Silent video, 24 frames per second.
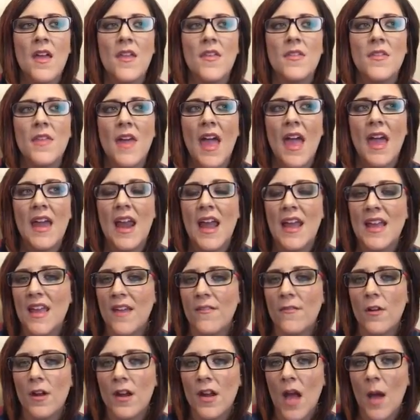then I
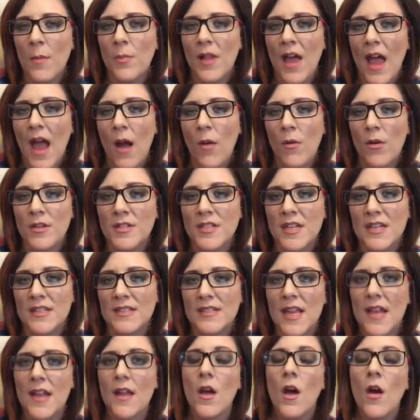give her a couple of hours and
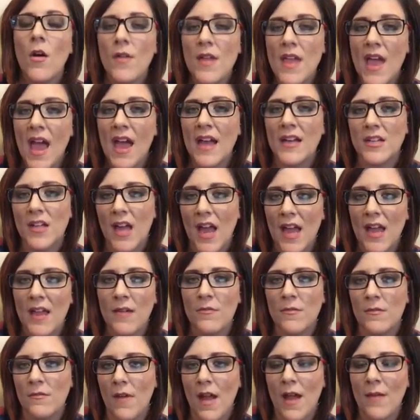it's like, oh yeah, I
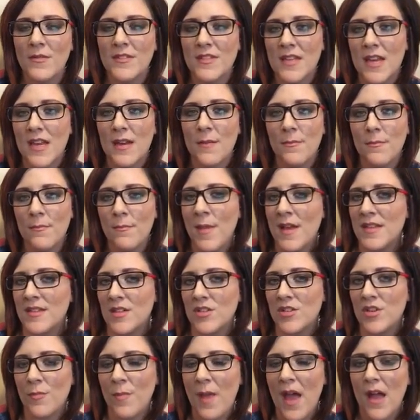was going to
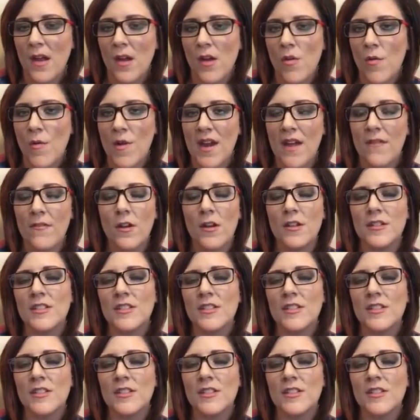message her back or whatever.